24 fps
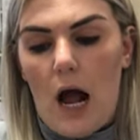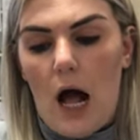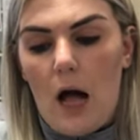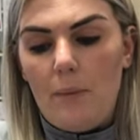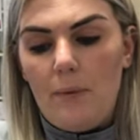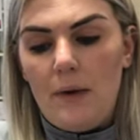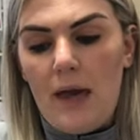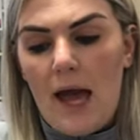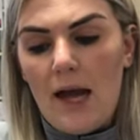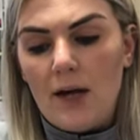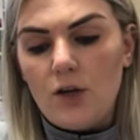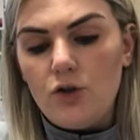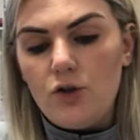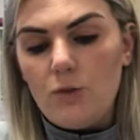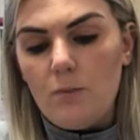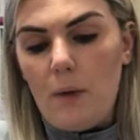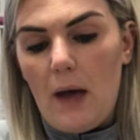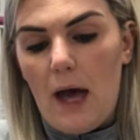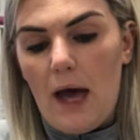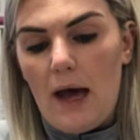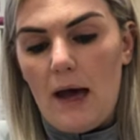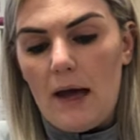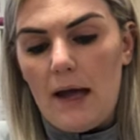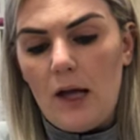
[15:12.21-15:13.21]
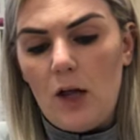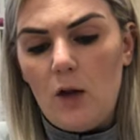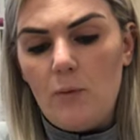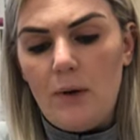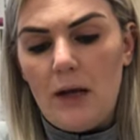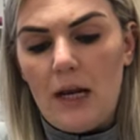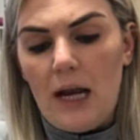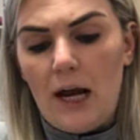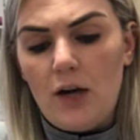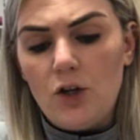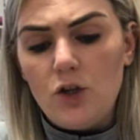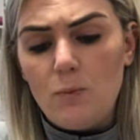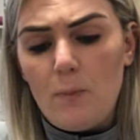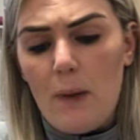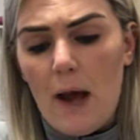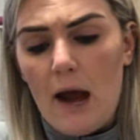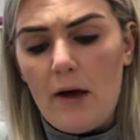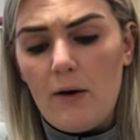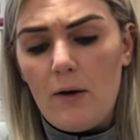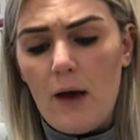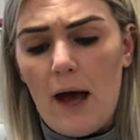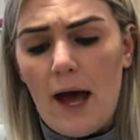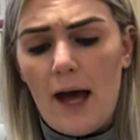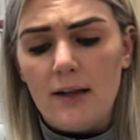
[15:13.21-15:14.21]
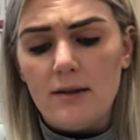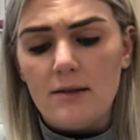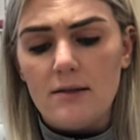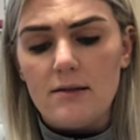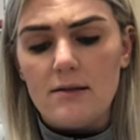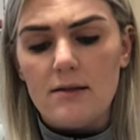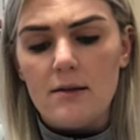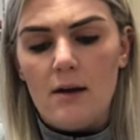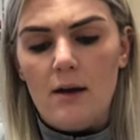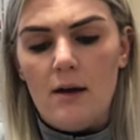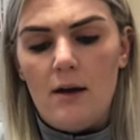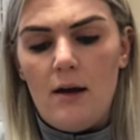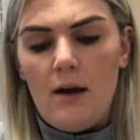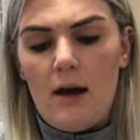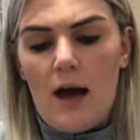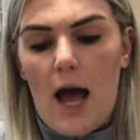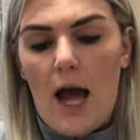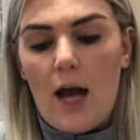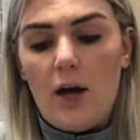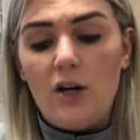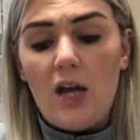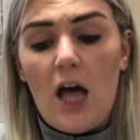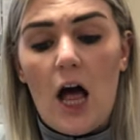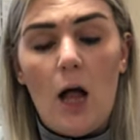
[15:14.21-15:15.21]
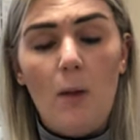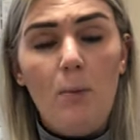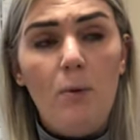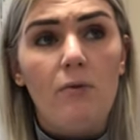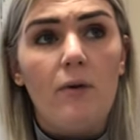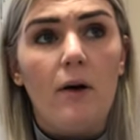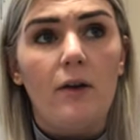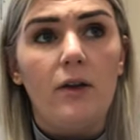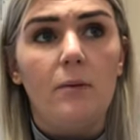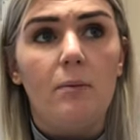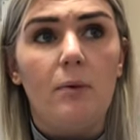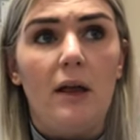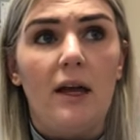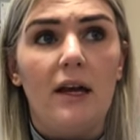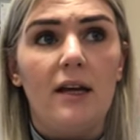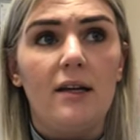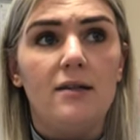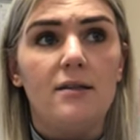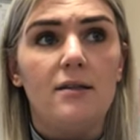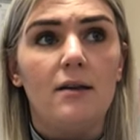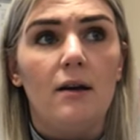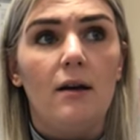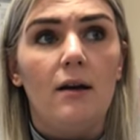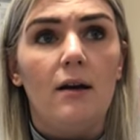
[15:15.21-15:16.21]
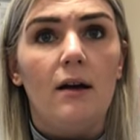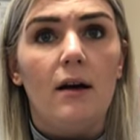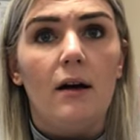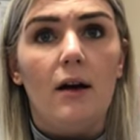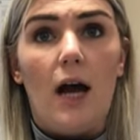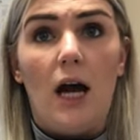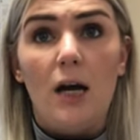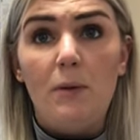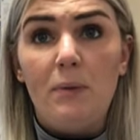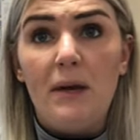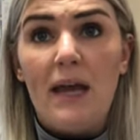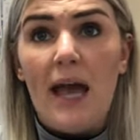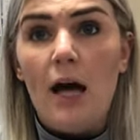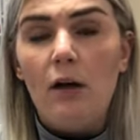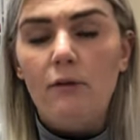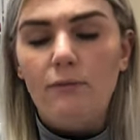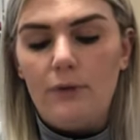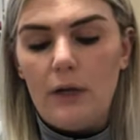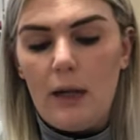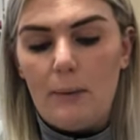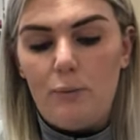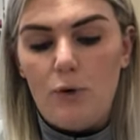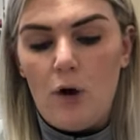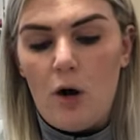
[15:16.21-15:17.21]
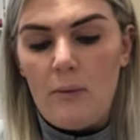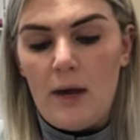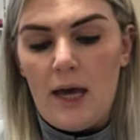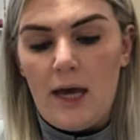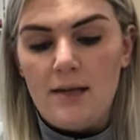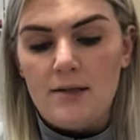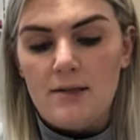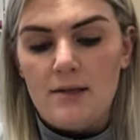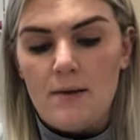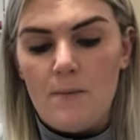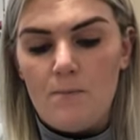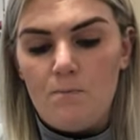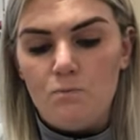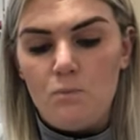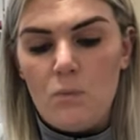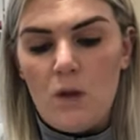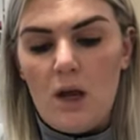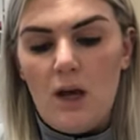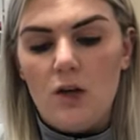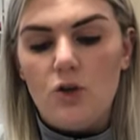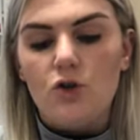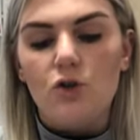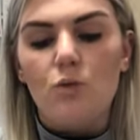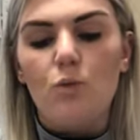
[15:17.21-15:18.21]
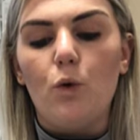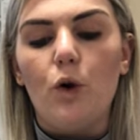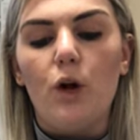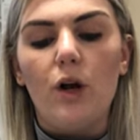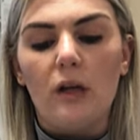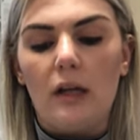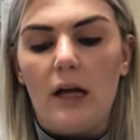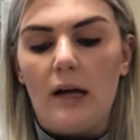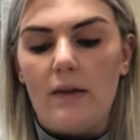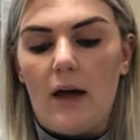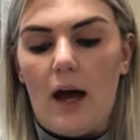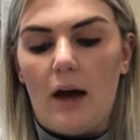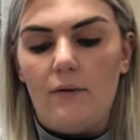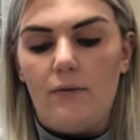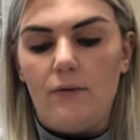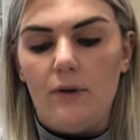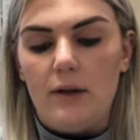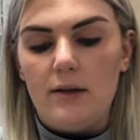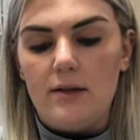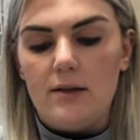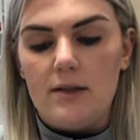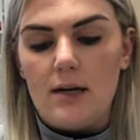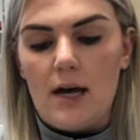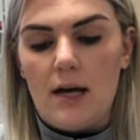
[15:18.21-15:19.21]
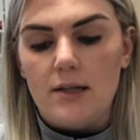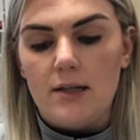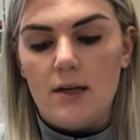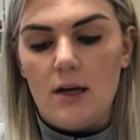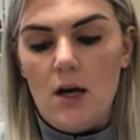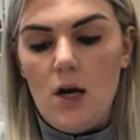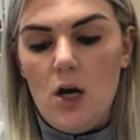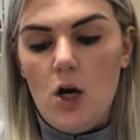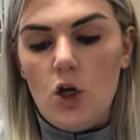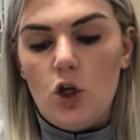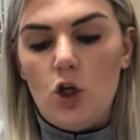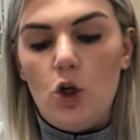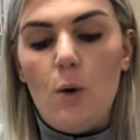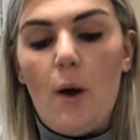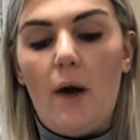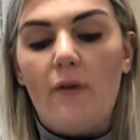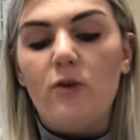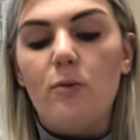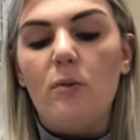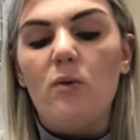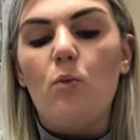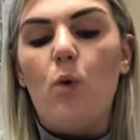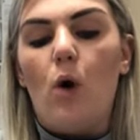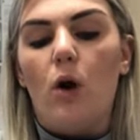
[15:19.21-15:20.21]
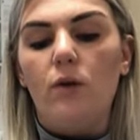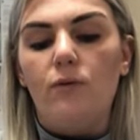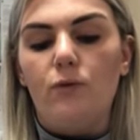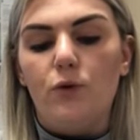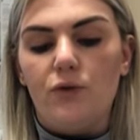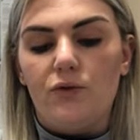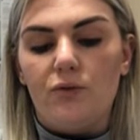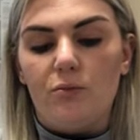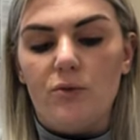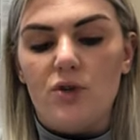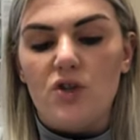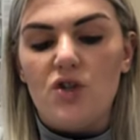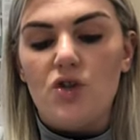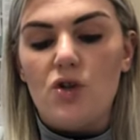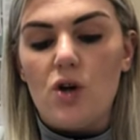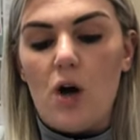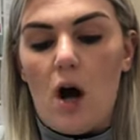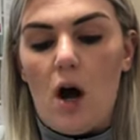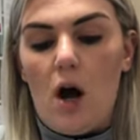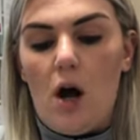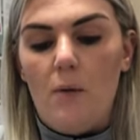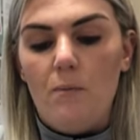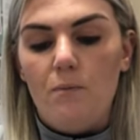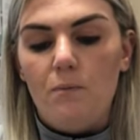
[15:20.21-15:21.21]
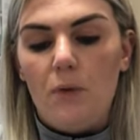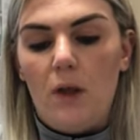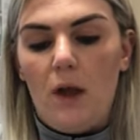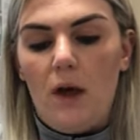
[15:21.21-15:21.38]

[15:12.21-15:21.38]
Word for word: I'll be extra pair, it'll be an extra pair of hands. I could help around the place. I'd be helpful, I promise. It doesn't work like that, Flint said. You have to be one of us from the start.